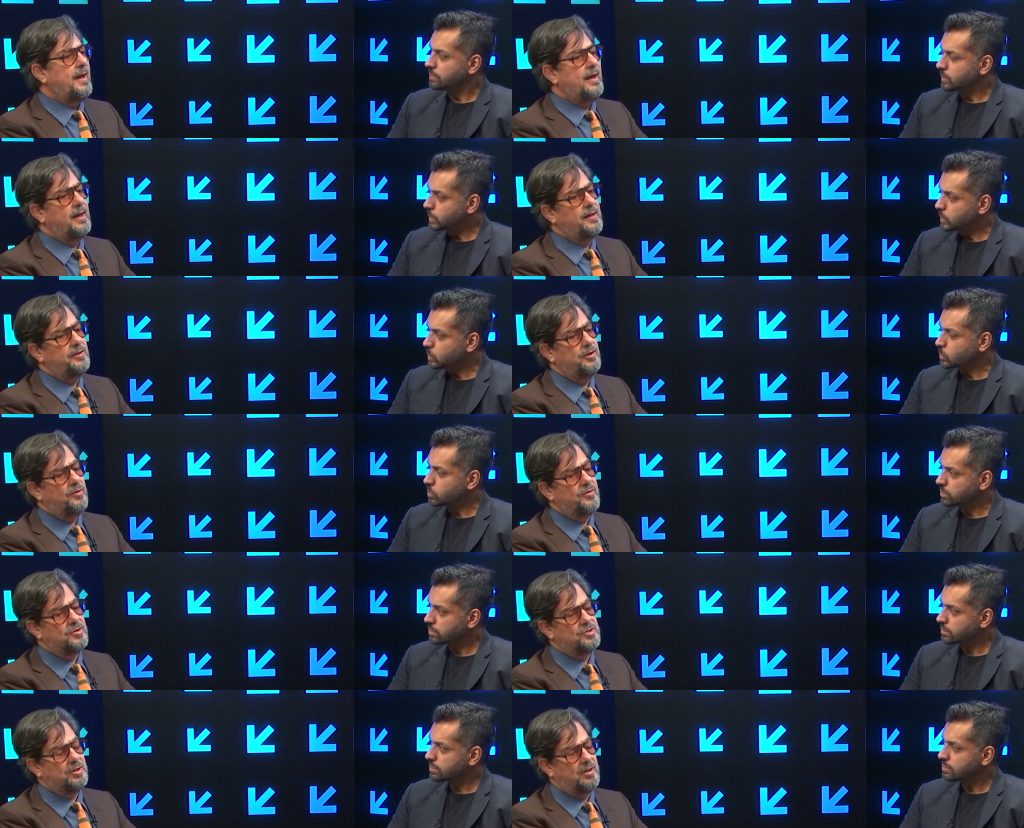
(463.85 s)
Speaker 1: And you know,
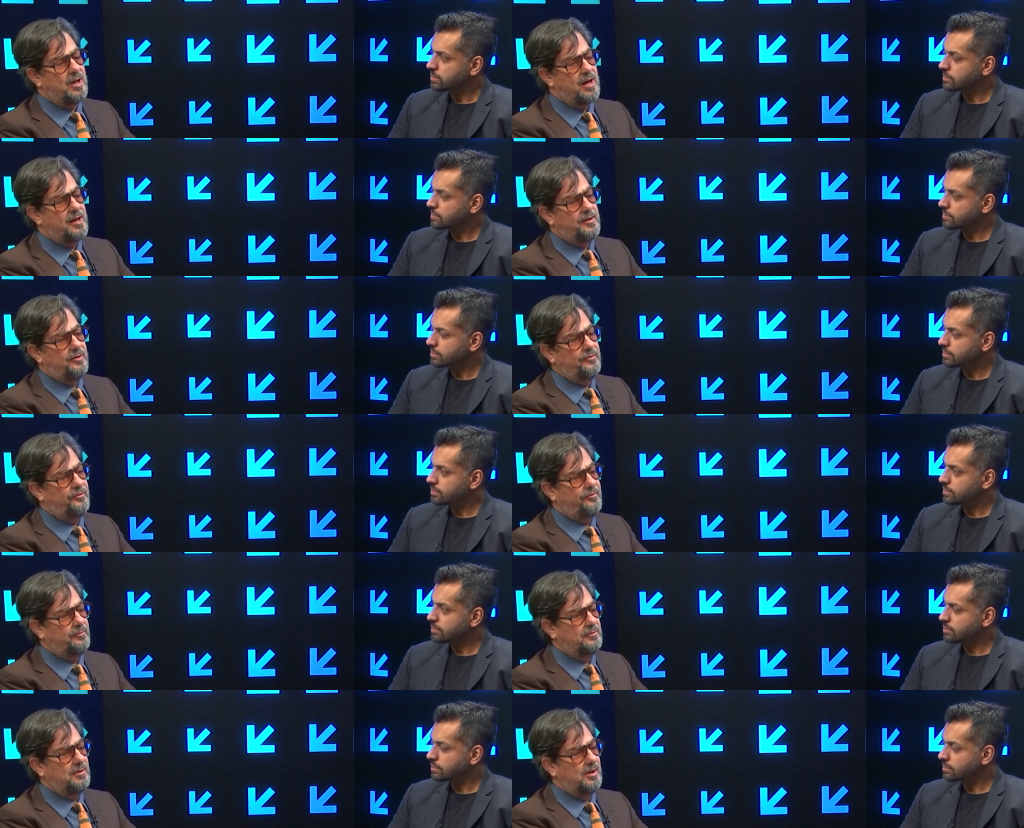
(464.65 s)
there's a lot of
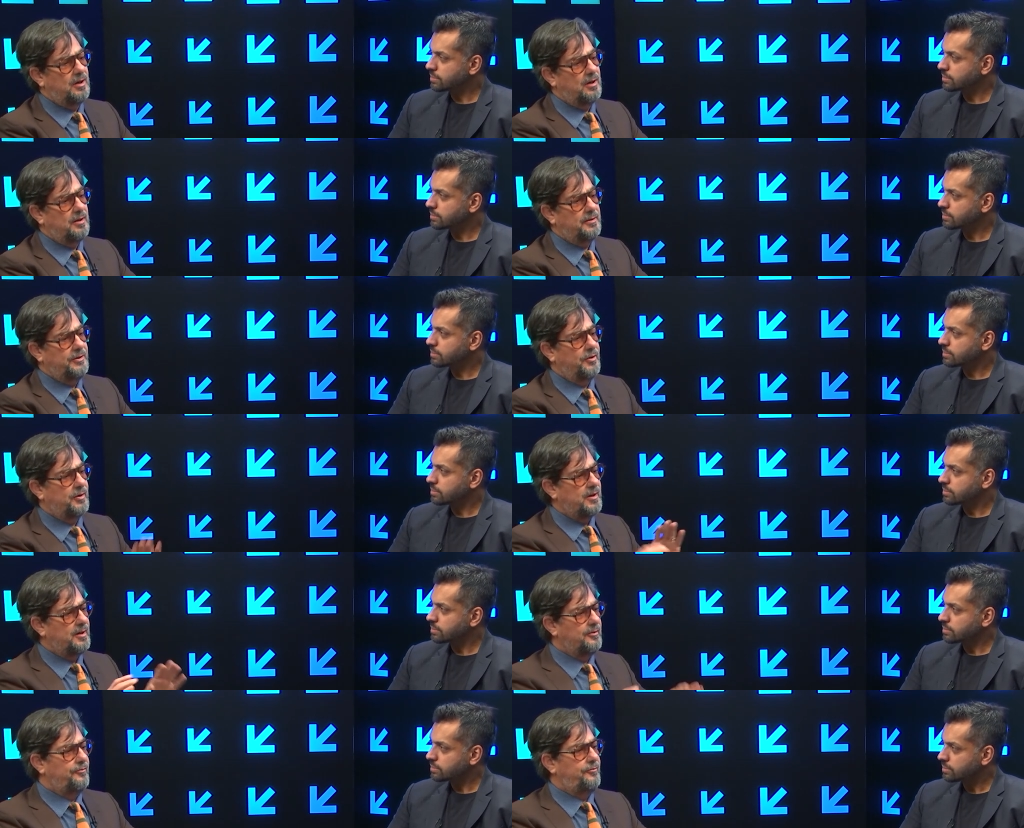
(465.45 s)
uh, you know
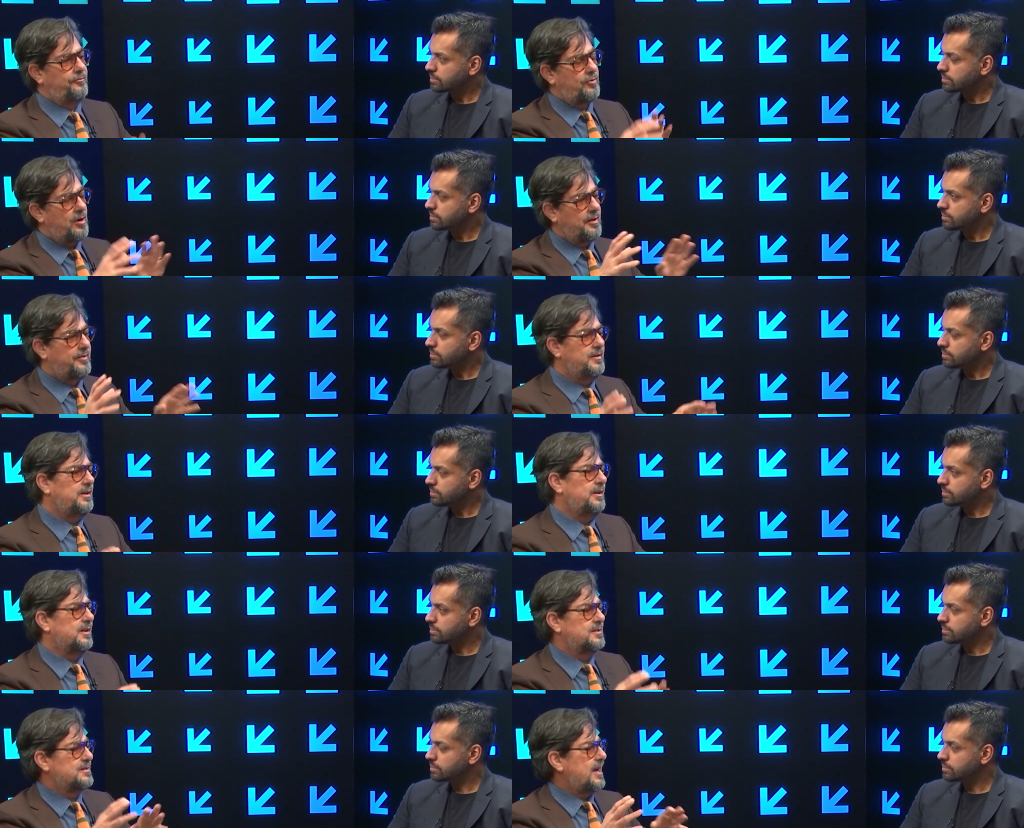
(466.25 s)
kind of
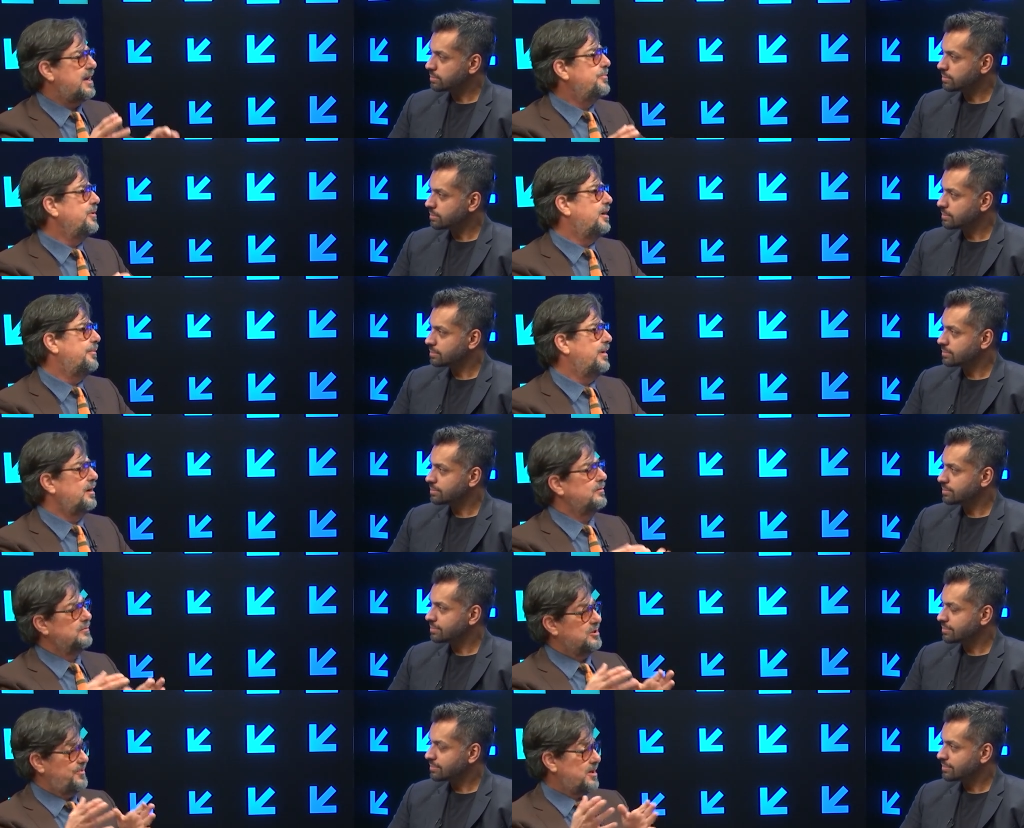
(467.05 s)
frothy excitement
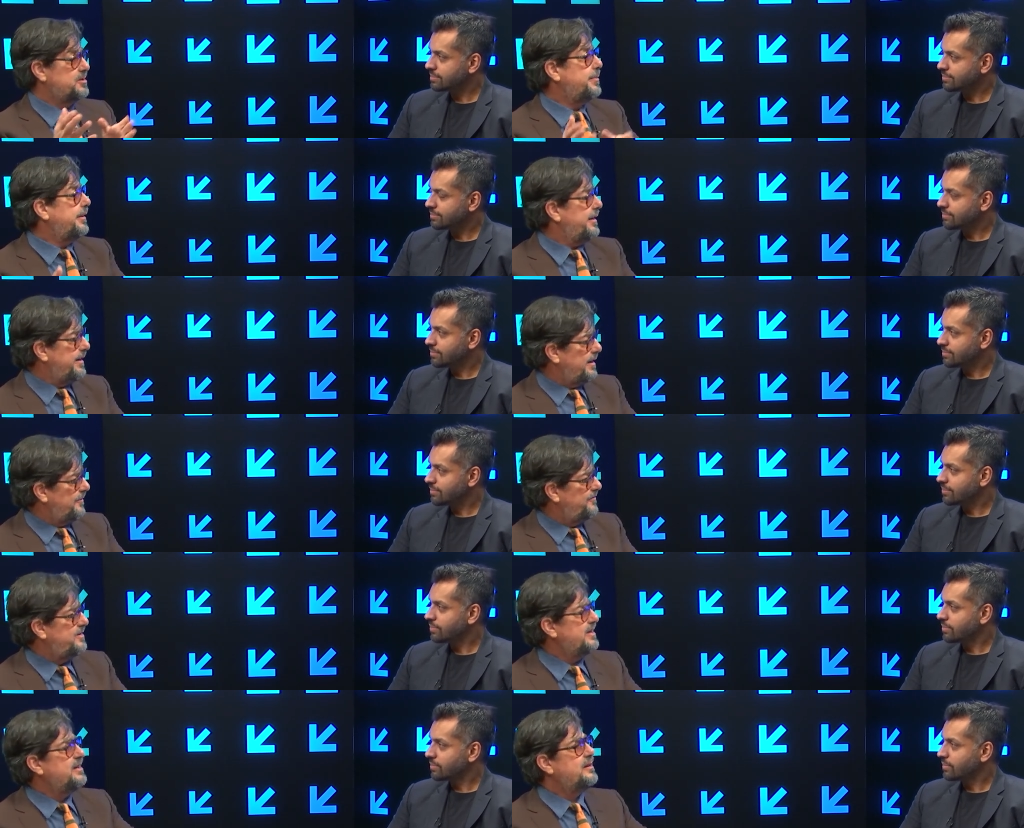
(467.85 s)
about, especially about
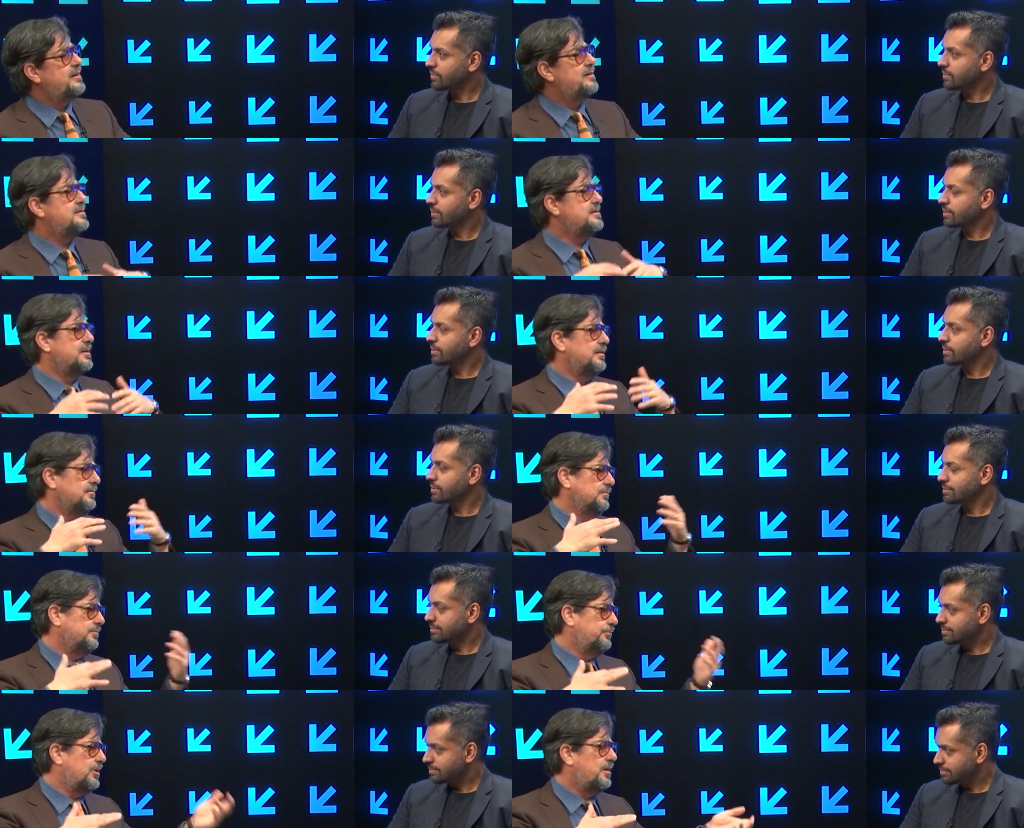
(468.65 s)
NFTs
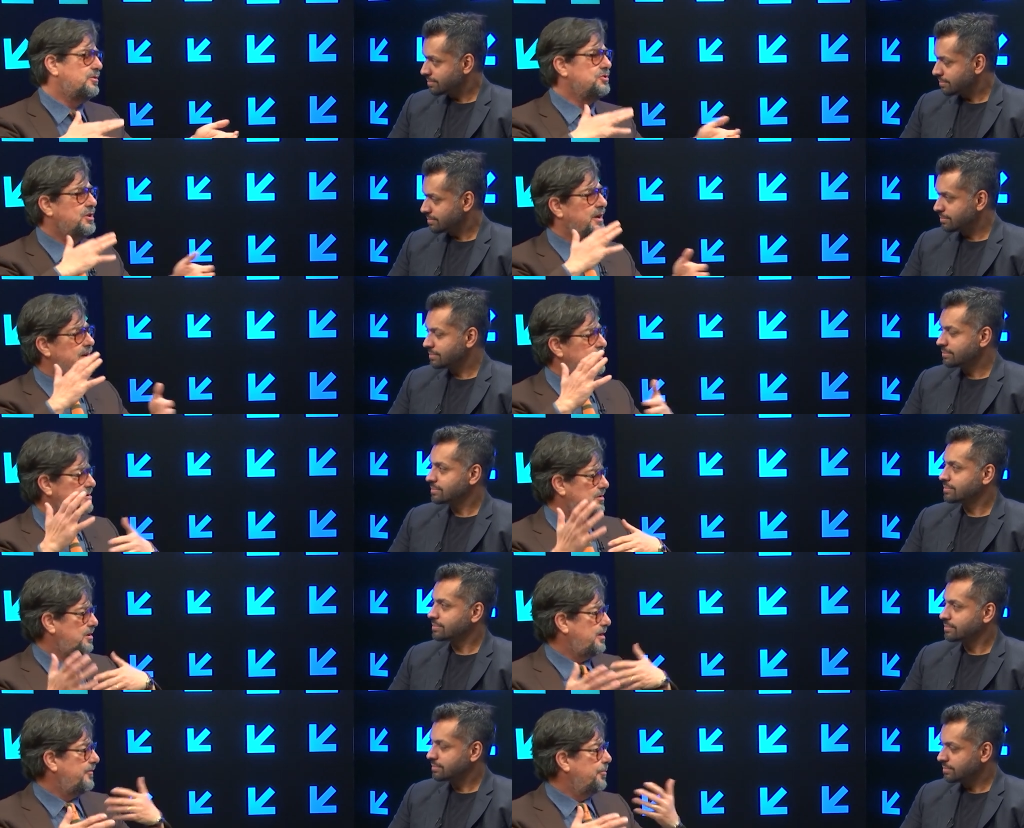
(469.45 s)
and blockchain is
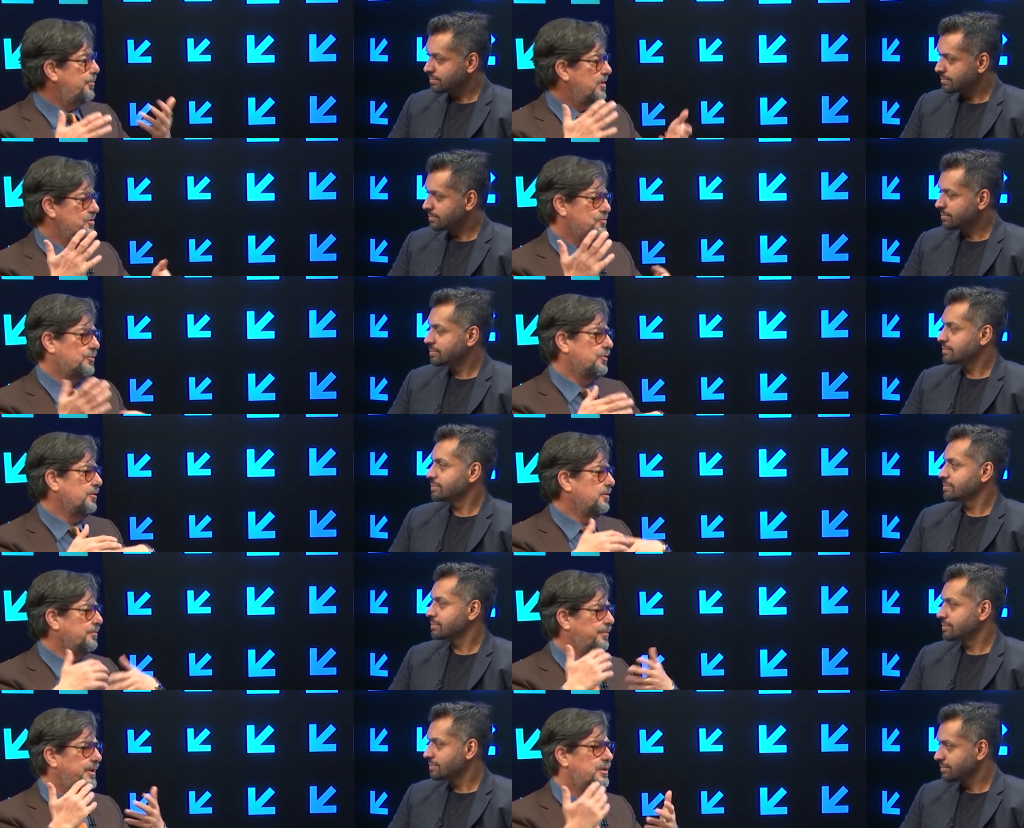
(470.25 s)
kind of a
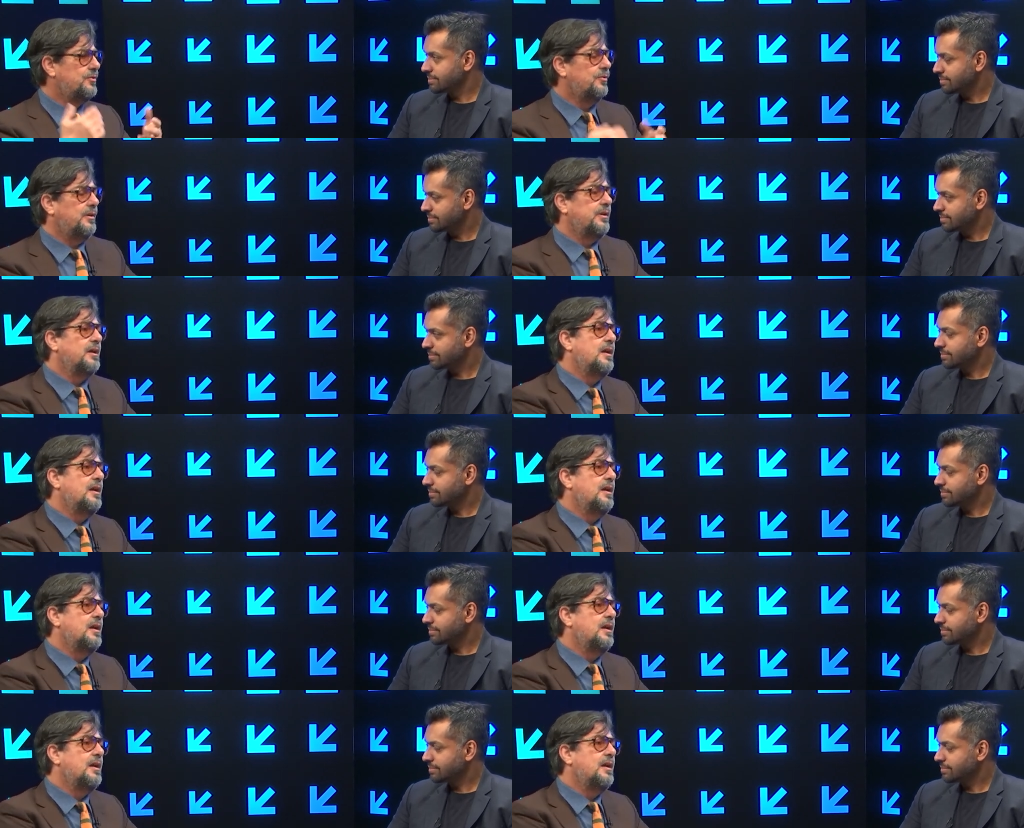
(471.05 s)
buzzword and Bitcoin.